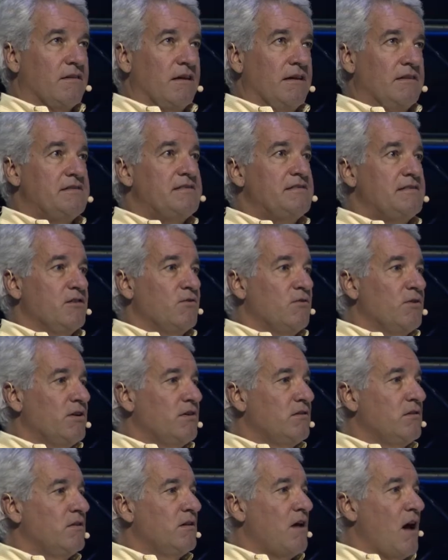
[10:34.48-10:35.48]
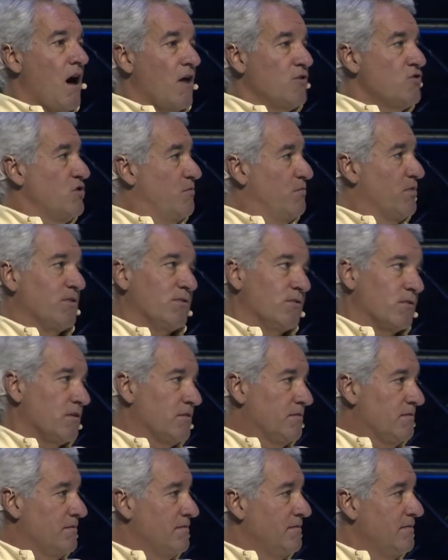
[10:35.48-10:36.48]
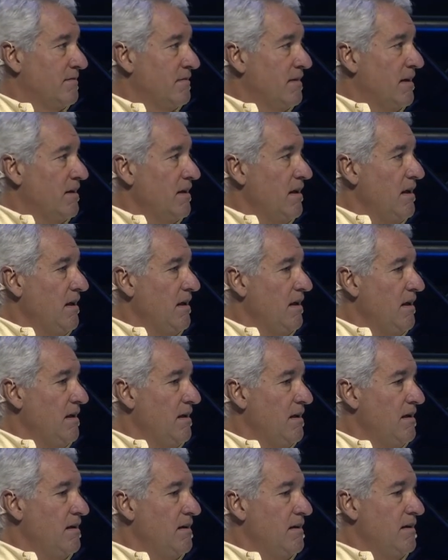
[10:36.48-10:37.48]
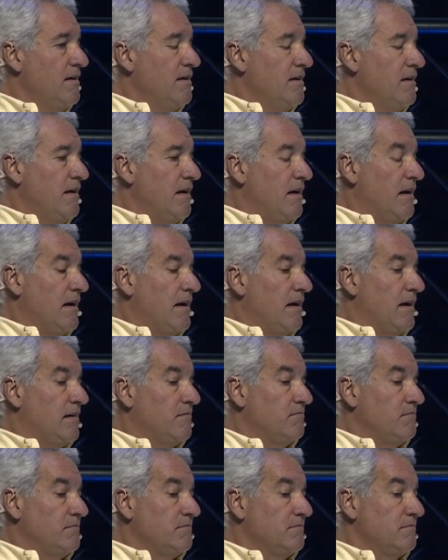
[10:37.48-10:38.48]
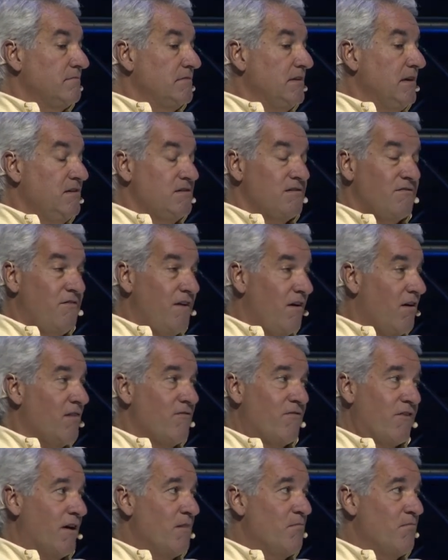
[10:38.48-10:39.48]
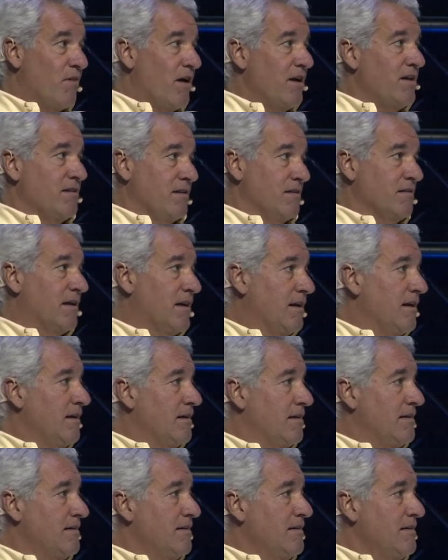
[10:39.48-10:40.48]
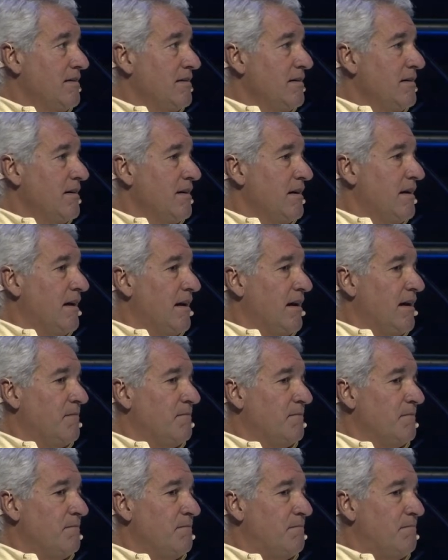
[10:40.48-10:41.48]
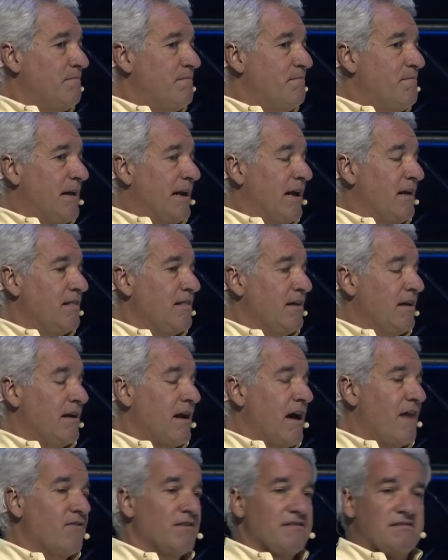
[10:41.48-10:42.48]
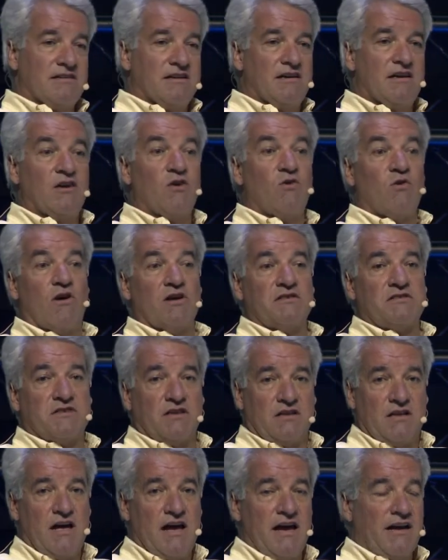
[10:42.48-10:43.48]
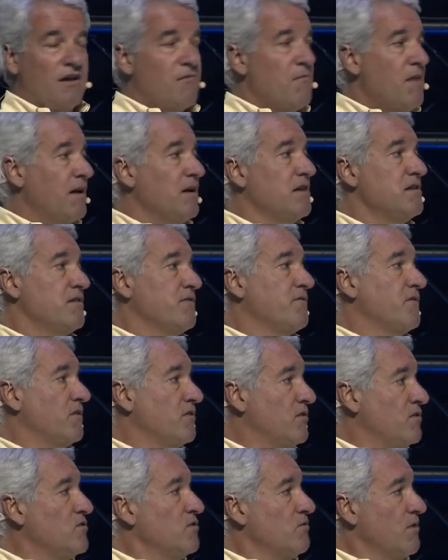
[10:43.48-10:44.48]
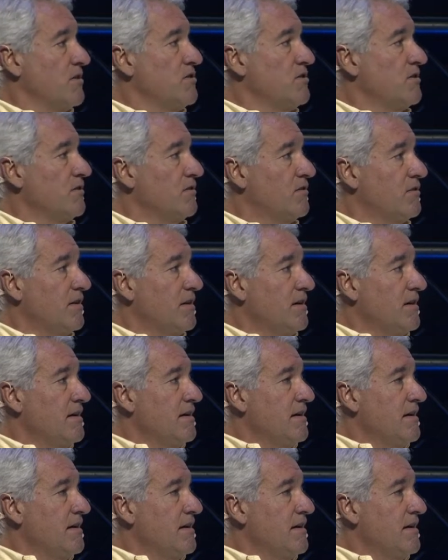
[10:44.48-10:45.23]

is a serial entrepreneur, and he's a very, very bright young kid. But I think obviously he crossed the line in many different situations.